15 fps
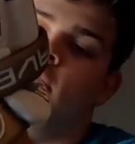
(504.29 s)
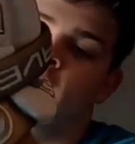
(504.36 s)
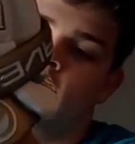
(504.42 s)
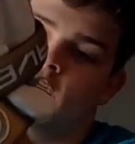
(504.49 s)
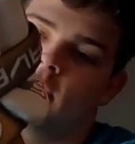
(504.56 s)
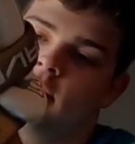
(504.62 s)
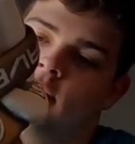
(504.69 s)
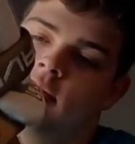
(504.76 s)

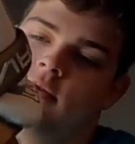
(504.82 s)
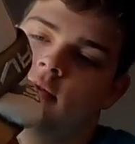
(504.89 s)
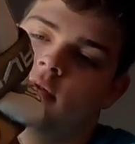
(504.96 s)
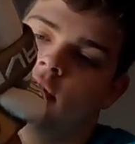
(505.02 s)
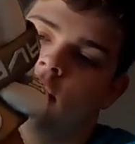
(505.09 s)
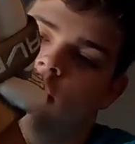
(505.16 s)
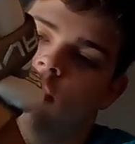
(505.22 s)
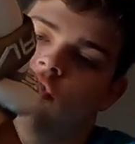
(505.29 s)
and then
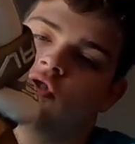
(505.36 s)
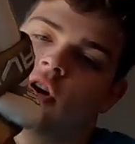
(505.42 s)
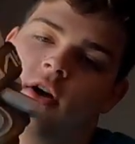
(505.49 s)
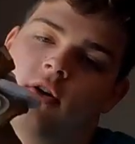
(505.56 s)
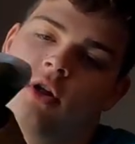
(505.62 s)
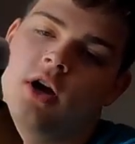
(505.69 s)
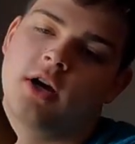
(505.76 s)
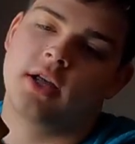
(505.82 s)
you
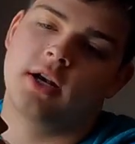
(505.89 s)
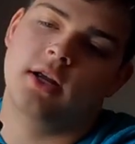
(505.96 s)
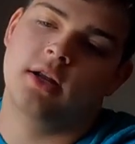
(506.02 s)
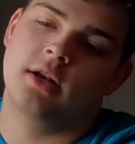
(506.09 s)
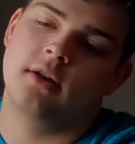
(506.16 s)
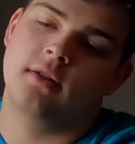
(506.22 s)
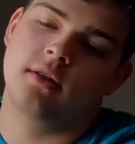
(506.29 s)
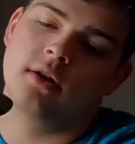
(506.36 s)
try to lock it in,
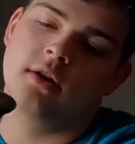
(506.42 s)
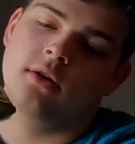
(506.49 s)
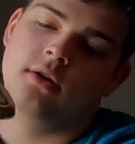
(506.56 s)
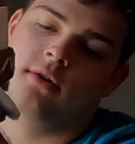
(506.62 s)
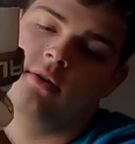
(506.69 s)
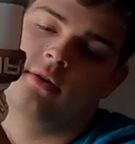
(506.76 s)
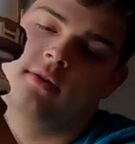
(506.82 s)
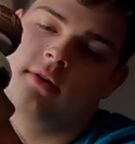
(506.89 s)
and
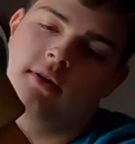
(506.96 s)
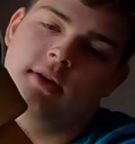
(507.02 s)
then